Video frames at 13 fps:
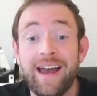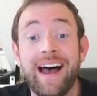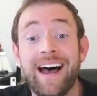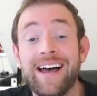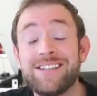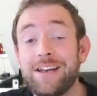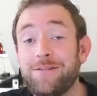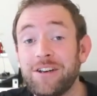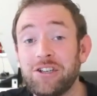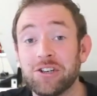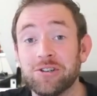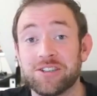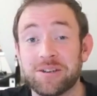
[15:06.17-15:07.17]
And if he
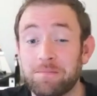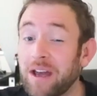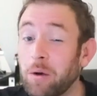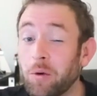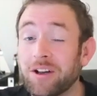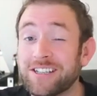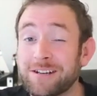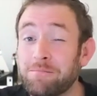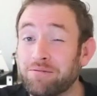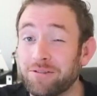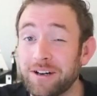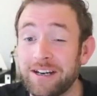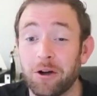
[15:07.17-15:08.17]
does, that works out
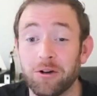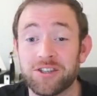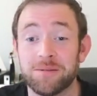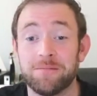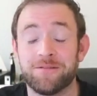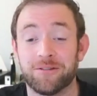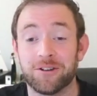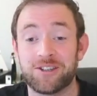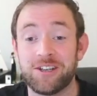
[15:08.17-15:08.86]
pretty awesome for us.